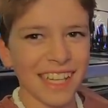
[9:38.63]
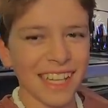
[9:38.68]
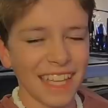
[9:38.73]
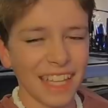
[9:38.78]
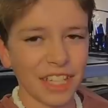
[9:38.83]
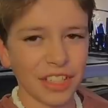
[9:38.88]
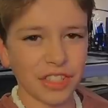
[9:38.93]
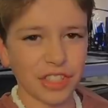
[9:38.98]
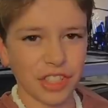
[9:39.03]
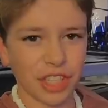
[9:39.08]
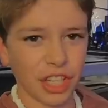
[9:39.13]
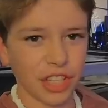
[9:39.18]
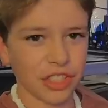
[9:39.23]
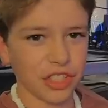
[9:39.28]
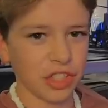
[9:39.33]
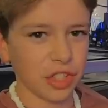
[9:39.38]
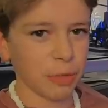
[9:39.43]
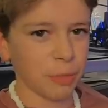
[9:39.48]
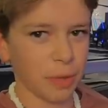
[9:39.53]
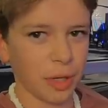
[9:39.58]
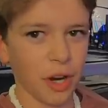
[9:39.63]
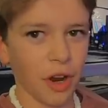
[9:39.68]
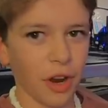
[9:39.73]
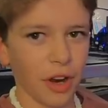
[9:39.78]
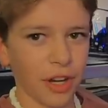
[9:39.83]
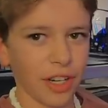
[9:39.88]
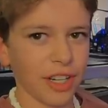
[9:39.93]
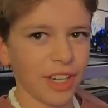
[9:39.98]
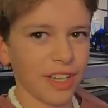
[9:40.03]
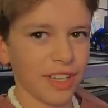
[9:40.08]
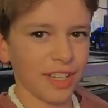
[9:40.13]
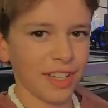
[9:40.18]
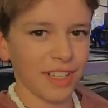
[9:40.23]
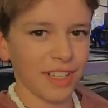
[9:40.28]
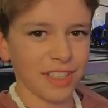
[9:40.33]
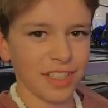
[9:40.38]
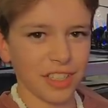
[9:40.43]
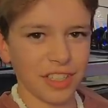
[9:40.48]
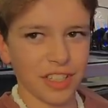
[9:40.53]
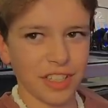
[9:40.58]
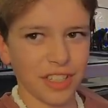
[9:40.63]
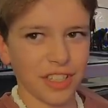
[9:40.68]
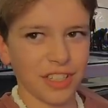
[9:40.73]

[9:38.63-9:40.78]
and it's like super hard to